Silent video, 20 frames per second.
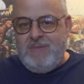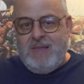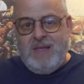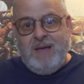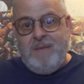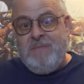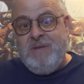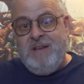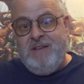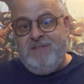I
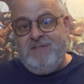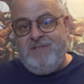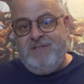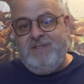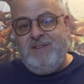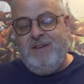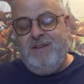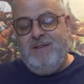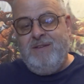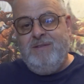mean, it's
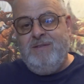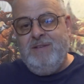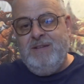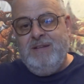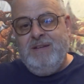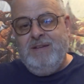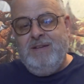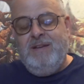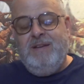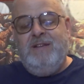still,
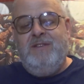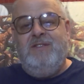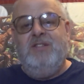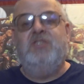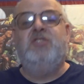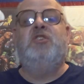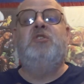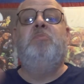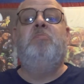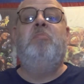
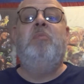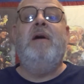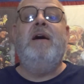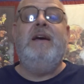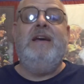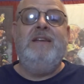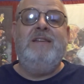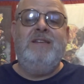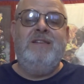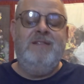
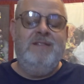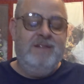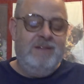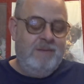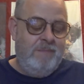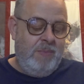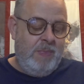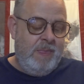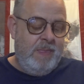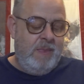despite
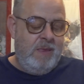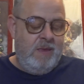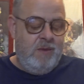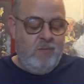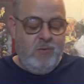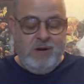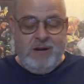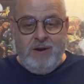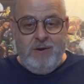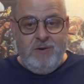
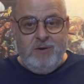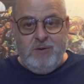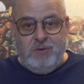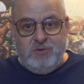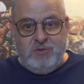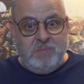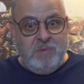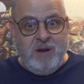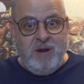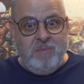what Harry
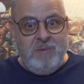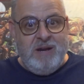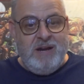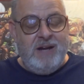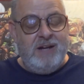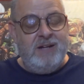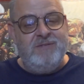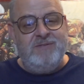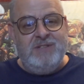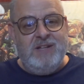Knowles may or may
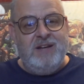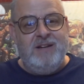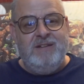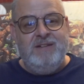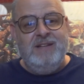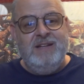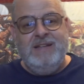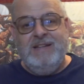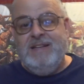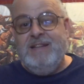not have
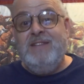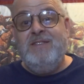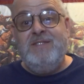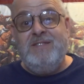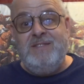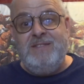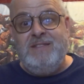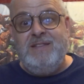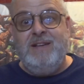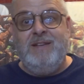done,
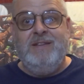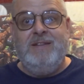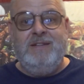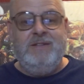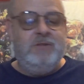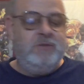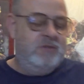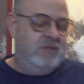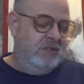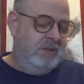still an
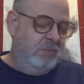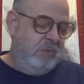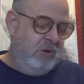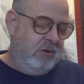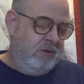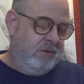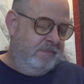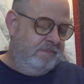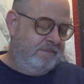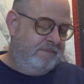interesting
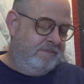book.